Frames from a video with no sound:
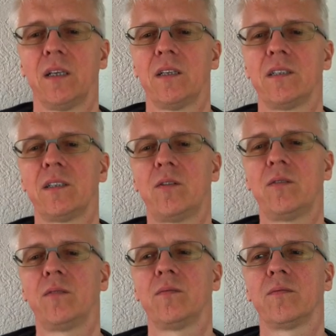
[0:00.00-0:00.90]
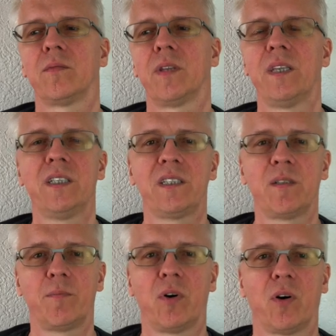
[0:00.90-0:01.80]
So this
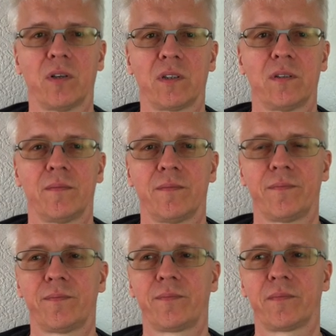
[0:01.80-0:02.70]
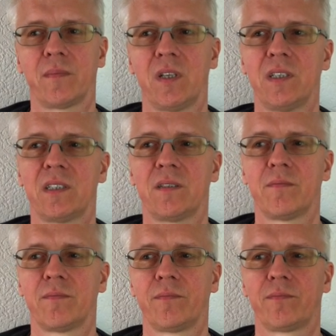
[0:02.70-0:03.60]
support, this
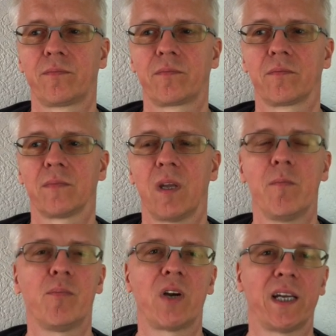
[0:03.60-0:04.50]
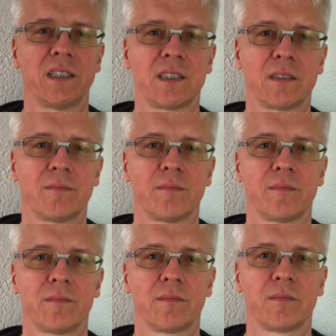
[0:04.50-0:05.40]
embrace
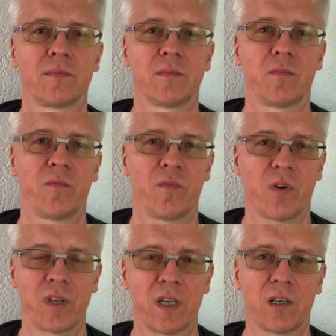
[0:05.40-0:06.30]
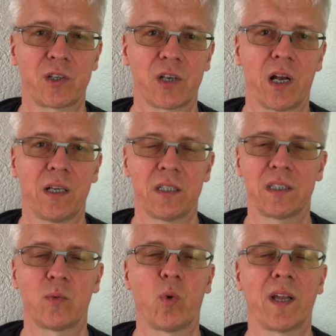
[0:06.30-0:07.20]
for the inner child
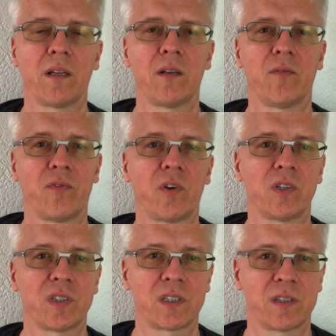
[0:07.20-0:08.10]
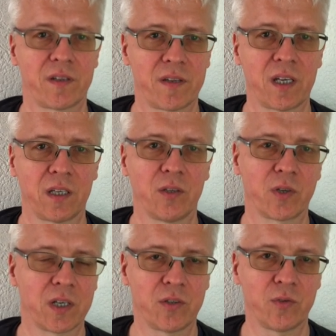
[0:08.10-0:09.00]
is one first thing you
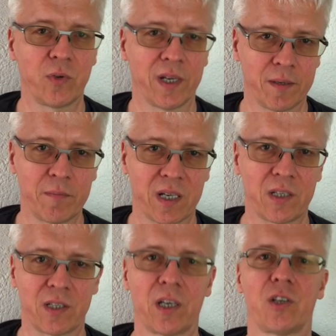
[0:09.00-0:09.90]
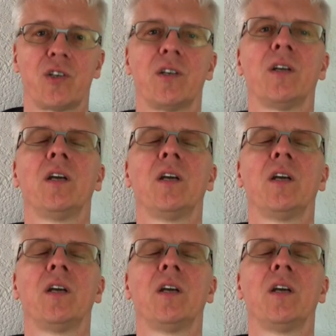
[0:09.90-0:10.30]
can do in meditation.